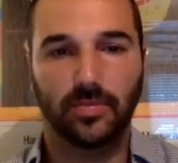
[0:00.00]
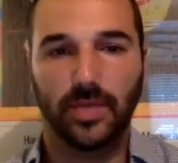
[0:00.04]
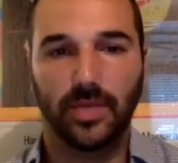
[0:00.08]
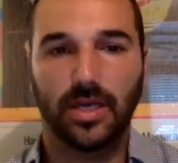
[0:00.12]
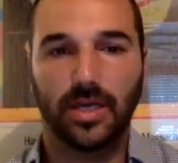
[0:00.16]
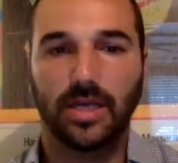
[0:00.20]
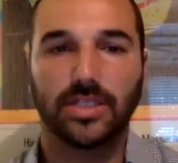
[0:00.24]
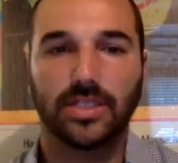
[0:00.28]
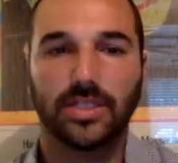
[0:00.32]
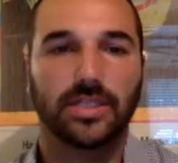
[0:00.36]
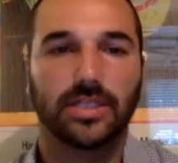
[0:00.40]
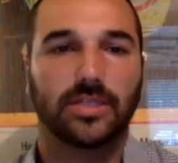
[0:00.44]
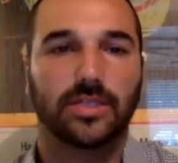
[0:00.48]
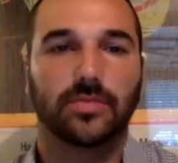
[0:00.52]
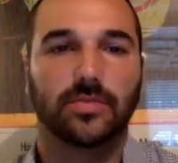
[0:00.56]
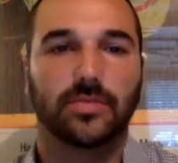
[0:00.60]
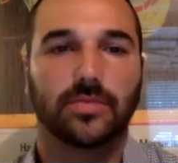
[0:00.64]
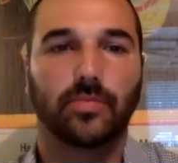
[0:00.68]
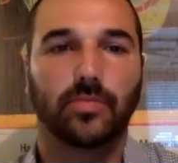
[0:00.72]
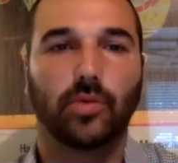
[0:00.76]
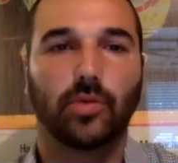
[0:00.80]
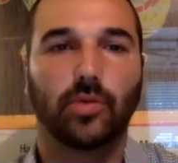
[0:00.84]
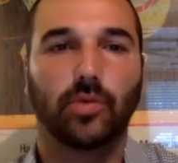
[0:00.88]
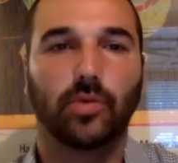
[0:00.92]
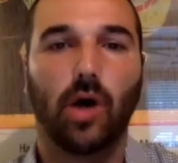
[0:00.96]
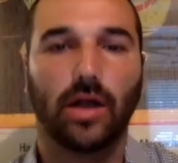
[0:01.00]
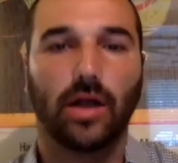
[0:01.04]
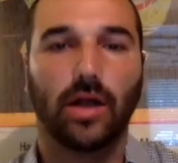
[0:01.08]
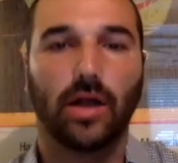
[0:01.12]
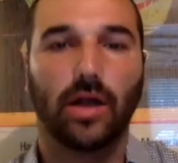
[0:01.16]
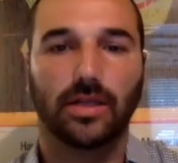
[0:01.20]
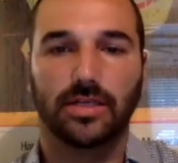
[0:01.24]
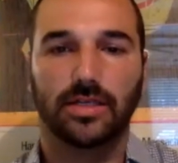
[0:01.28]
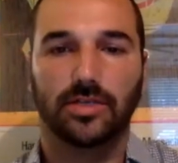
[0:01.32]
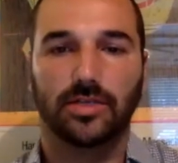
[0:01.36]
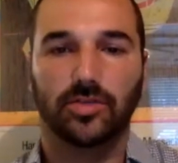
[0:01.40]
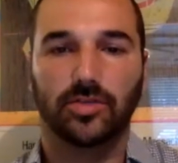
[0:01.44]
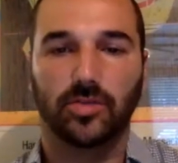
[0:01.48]
it's a broadly
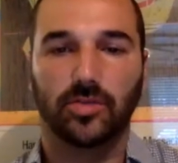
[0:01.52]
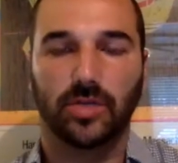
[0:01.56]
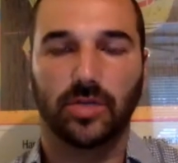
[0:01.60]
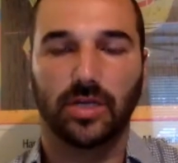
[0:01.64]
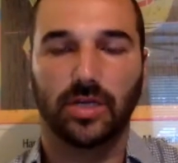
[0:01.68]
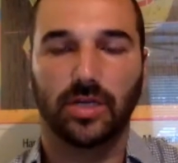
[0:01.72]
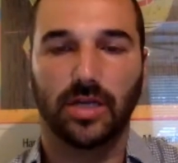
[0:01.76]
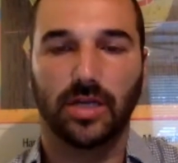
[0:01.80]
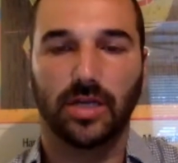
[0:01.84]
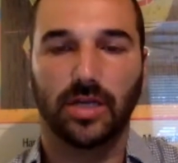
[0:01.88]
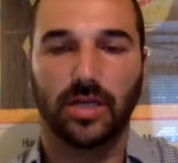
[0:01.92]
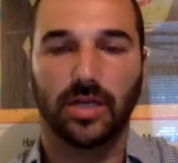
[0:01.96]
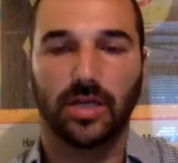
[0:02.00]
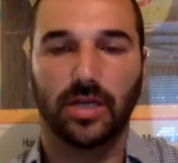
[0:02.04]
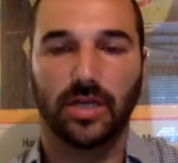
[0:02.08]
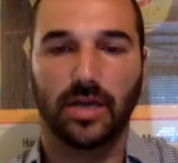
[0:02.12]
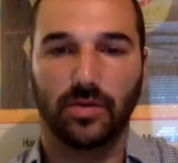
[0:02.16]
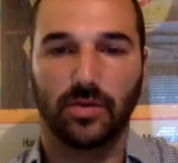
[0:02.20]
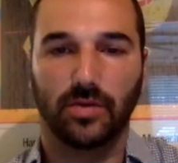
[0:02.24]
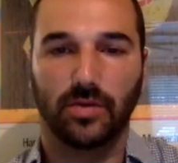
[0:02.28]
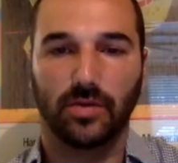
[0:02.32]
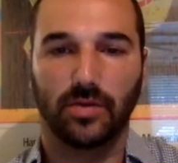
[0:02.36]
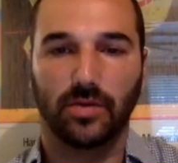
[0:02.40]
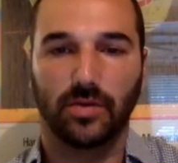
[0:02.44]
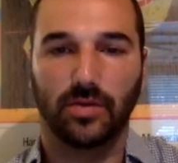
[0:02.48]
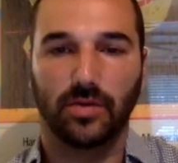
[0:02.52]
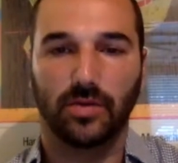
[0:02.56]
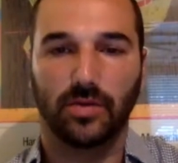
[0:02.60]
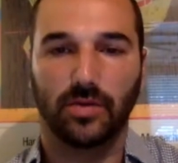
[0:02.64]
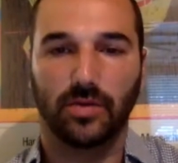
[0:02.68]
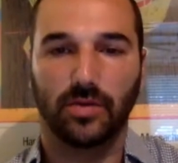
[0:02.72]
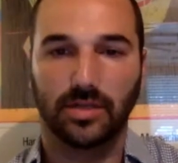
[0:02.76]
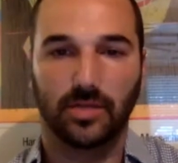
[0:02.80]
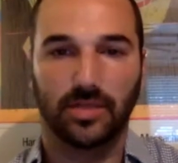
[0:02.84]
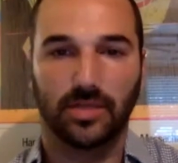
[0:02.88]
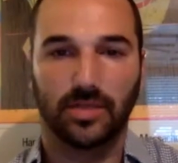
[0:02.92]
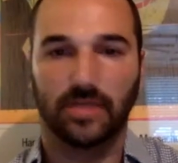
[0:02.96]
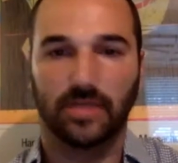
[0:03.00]
distributed network, things are
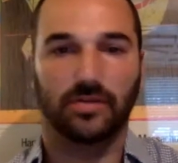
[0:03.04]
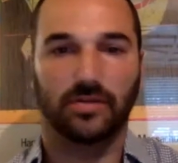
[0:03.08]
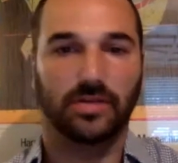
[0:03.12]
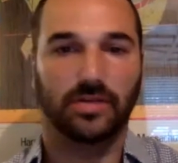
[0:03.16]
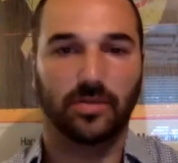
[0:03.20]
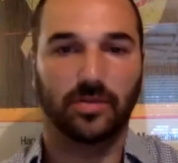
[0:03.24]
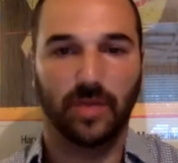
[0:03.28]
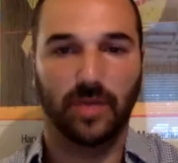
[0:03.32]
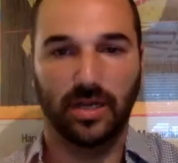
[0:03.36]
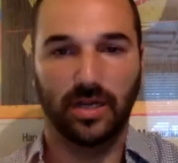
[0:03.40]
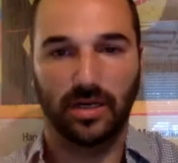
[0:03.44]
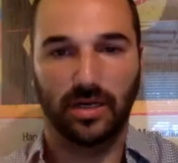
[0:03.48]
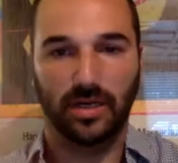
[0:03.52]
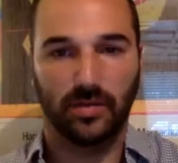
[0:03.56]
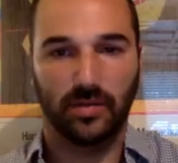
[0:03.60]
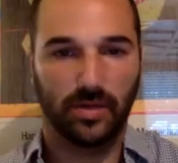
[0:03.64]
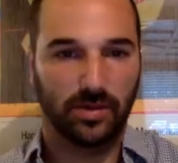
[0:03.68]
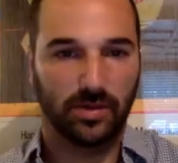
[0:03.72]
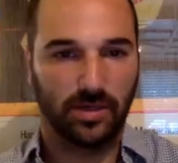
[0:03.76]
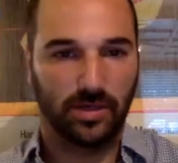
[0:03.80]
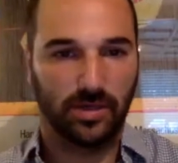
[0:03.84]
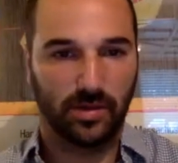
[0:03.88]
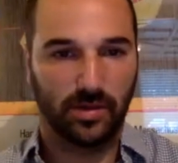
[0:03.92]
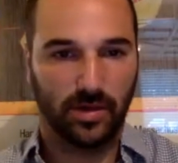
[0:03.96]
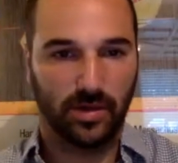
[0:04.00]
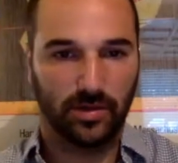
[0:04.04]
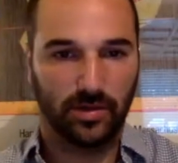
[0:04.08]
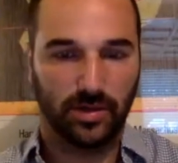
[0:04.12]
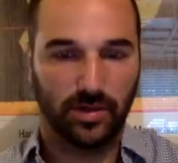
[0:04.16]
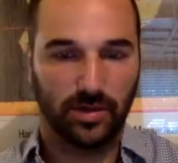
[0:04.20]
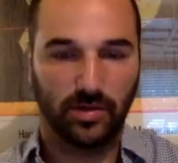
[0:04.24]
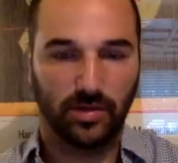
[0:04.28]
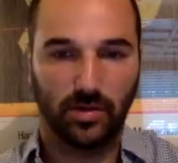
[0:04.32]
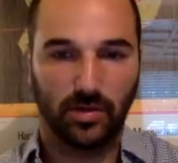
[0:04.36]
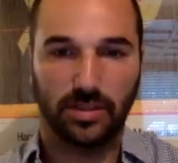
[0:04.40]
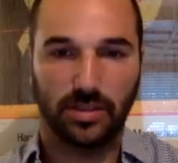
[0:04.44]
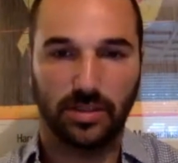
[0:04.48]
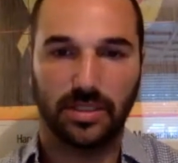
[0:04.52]
a little bit different depending on whether you're talking about
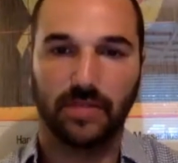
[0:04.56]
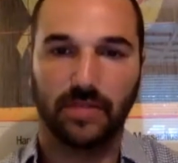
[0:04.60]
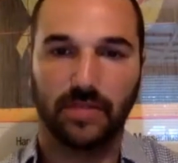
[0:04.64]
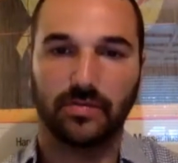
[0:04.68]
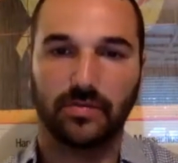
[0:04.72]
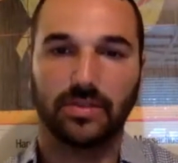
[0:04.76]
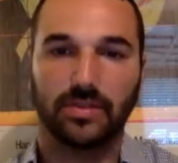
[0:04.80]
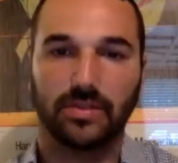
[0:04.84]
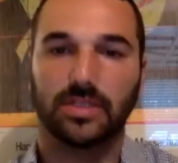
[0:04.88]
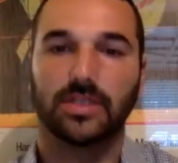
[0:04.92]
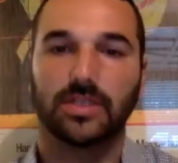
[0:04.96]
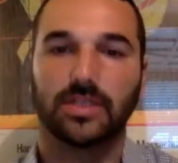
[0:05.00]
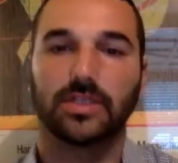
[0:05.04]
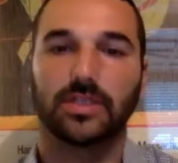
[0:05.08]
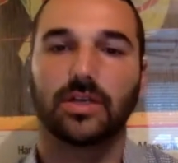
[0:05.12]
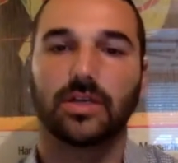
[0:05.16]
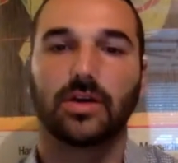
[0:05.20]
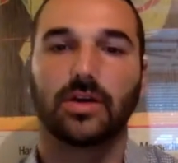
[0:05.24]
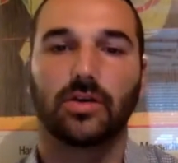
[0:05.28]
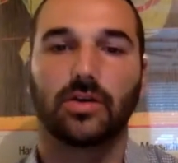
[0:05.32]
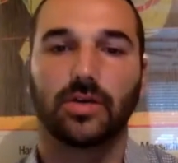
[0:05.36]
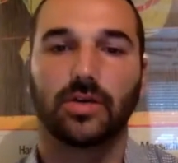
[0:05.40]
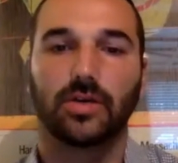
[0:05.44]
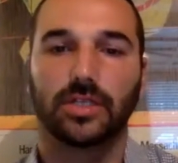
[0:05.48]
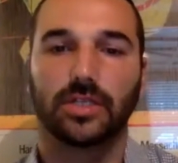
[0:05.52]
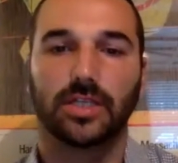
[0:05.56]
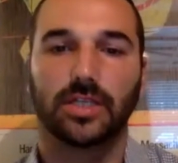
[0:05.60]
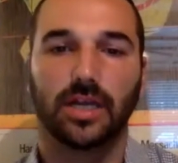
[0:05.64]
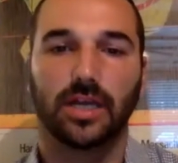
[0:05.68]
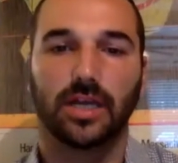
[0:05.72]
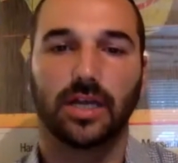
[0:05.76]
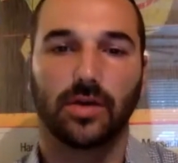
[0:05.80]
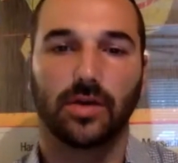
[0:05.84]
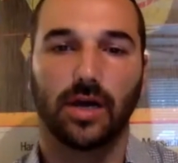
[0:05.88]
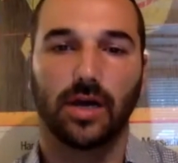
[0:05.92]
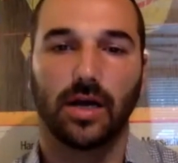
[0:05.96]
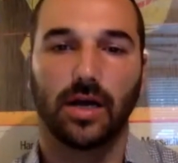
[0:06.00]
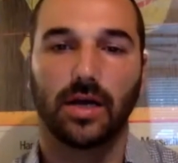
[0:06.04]
New York, San Francisco, et
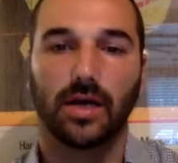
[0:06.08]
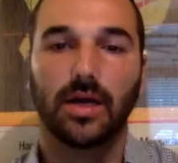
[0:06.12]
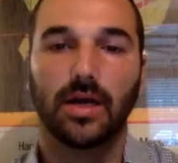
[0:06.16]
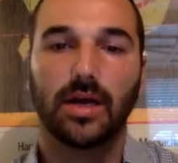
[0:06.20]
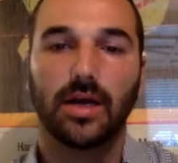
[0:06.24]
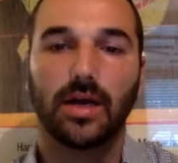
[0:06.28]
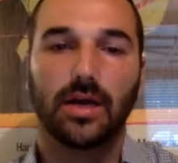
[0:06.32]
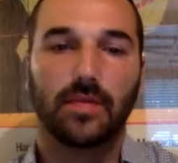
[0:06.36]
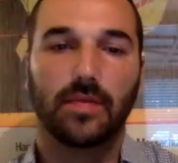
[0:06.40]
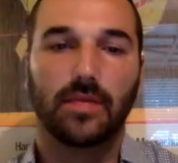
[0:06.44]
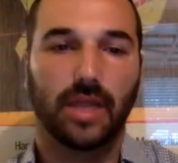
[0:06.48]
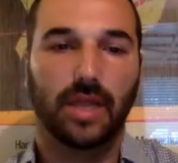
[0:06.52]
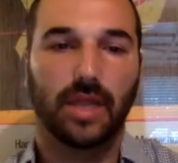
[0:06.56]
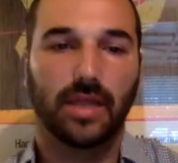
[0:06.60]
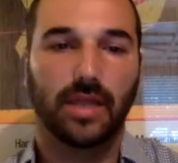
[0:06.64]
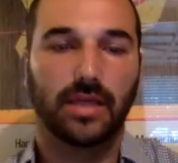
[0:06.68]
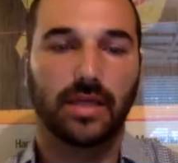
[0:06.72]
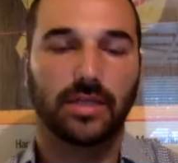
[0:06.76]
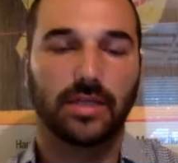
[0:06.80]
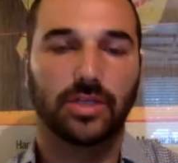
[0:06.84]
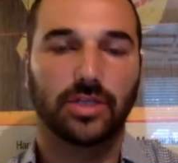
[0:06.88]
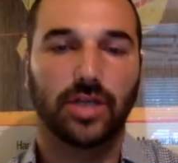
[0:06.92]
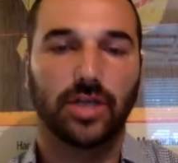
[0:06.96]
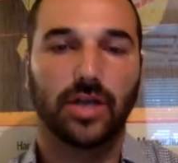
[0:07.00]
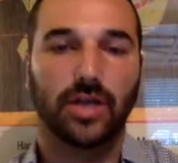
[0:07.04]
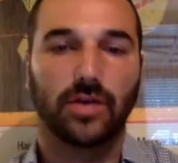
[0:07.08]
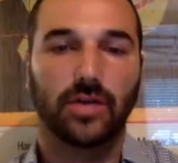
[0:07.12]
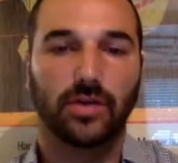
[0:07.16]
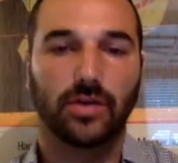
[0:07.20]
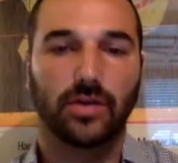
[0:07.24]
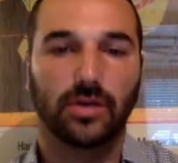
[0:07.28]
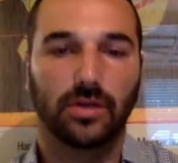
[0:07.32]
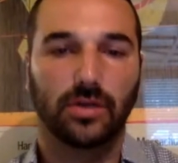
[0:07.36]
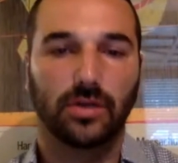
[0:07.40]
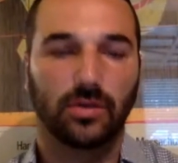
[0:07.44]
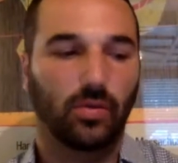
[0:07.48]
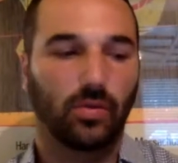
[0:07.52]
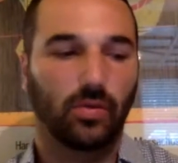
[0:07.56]
cetera. But I think in
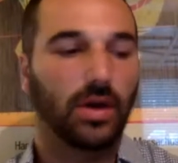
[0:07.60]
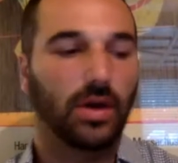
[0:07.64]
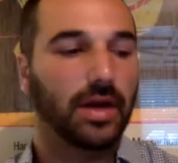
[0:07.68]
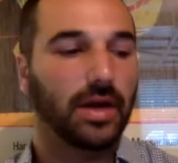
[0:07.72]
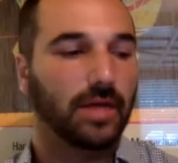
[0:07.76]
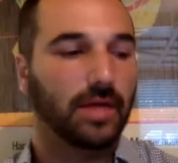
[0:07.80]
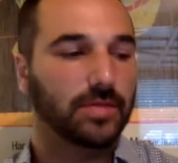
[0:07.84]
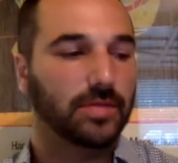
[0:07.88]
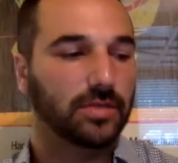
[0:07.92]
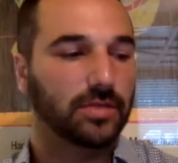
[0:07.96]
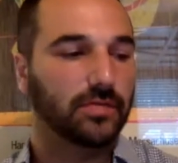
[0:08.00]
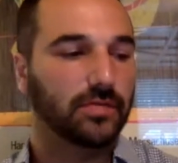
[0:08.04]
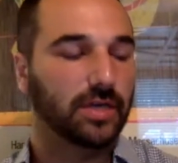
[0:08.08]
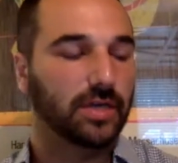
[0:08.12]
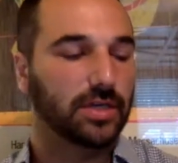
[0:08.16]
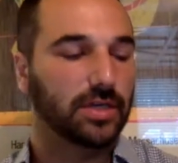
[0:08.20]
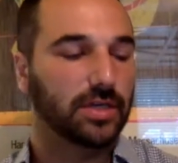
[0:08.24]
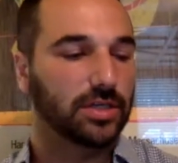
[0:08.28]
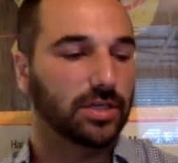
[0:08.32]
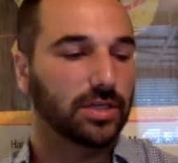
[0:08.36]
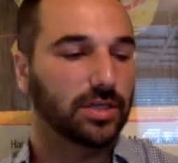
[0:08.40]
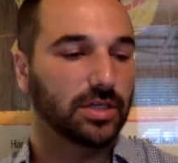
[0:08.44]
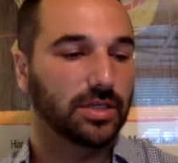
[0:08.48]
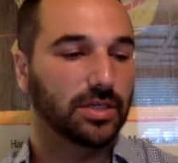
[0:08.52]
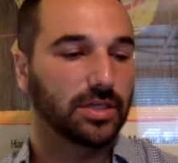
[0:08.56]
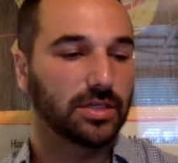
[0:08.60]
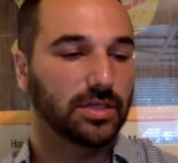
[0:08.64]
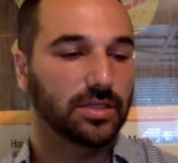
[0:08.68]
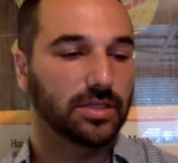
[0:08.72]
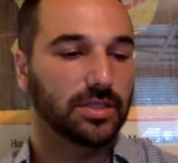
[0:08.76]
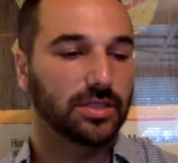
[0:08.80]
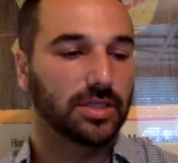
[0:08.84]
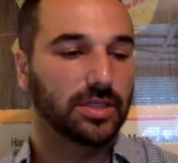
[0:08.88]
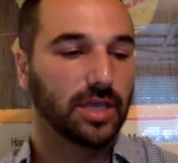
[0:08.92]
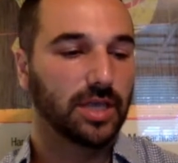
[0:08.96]
general, one observation is,